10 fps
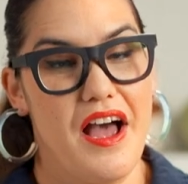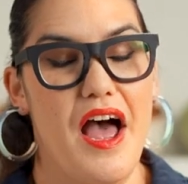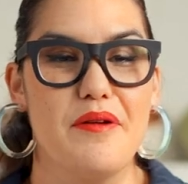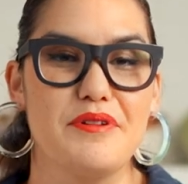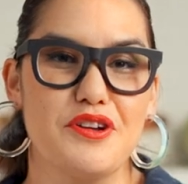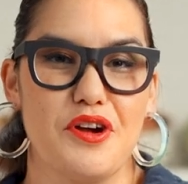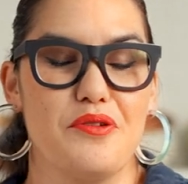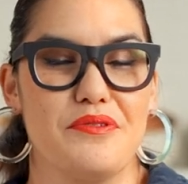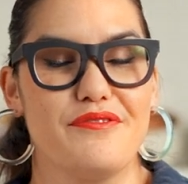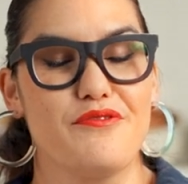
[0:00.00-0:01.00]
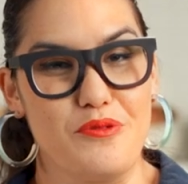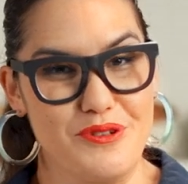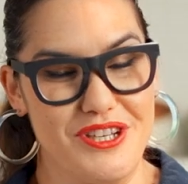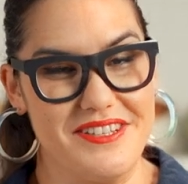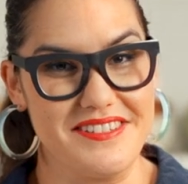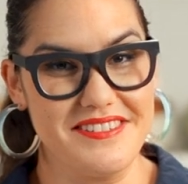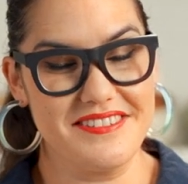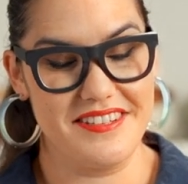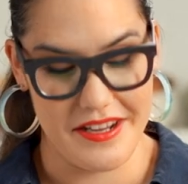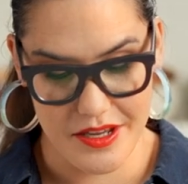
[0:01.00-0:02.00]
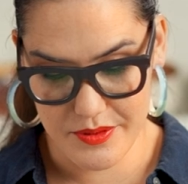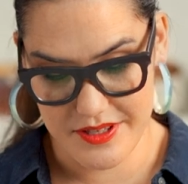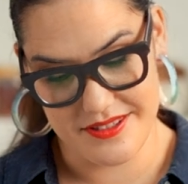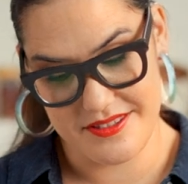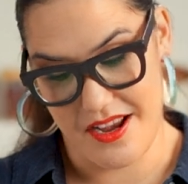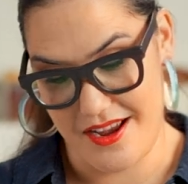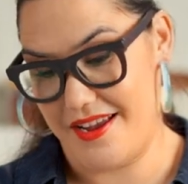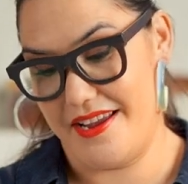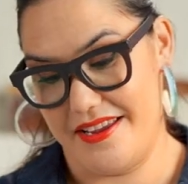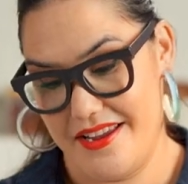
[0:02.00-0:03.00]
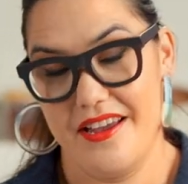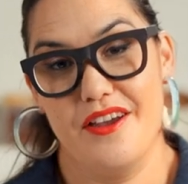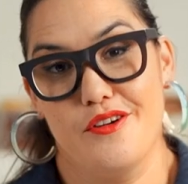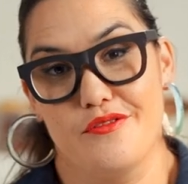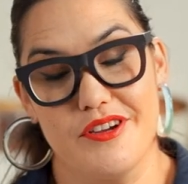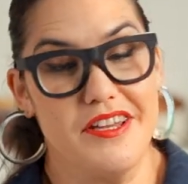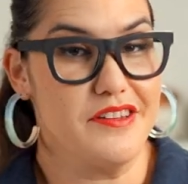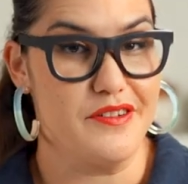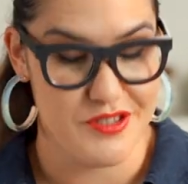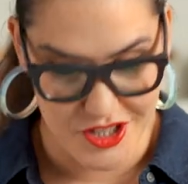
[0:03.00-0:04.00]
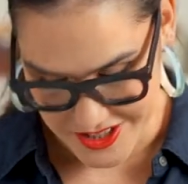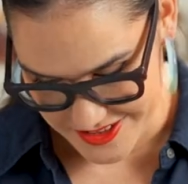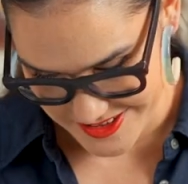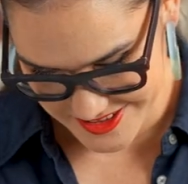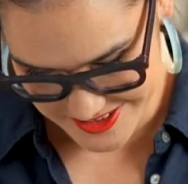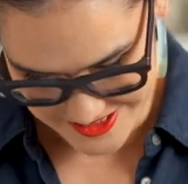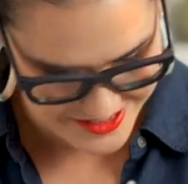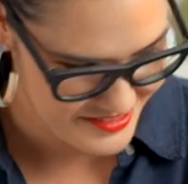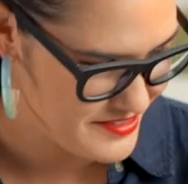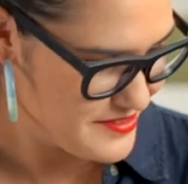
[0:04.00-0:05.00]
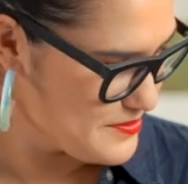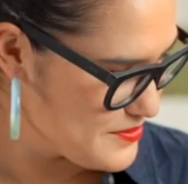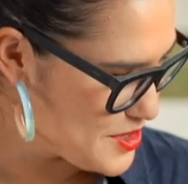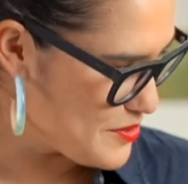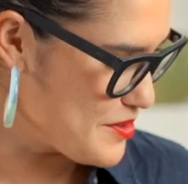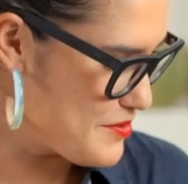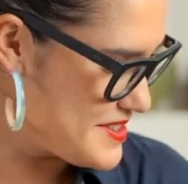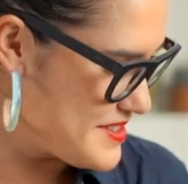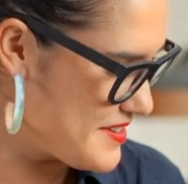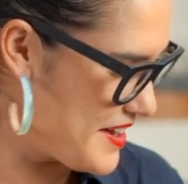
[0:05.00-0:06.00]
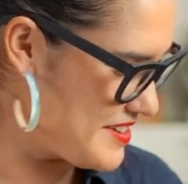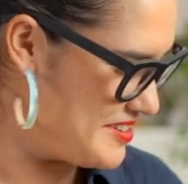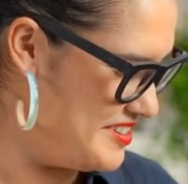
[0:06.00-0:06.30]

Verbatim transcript: I'm gonna go with four cheeses today because I freaking love cheese. No other reason than that.